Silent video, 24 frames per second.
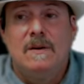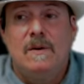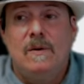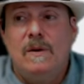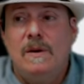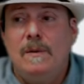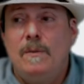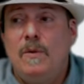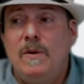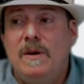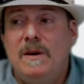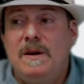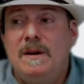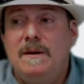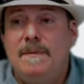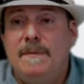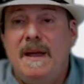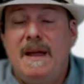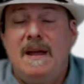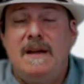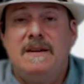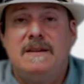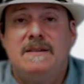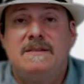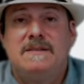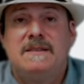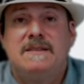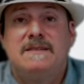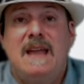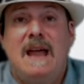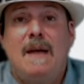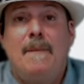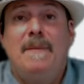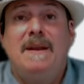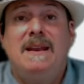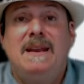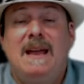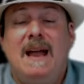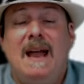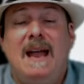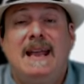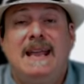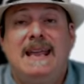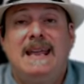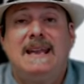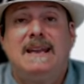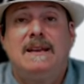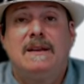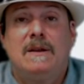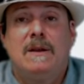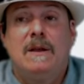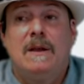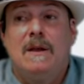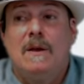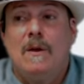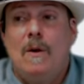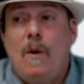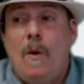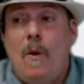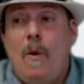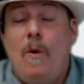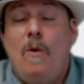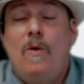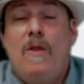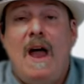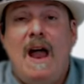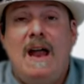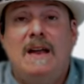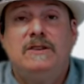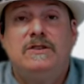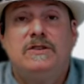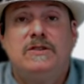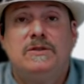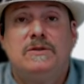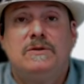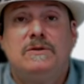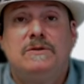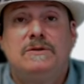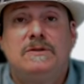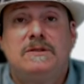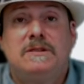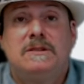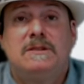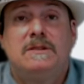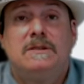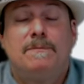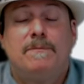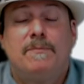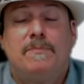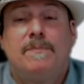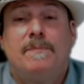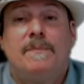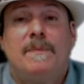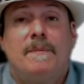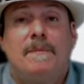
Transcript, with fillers: All I'm worried about is is how many I can hold on to to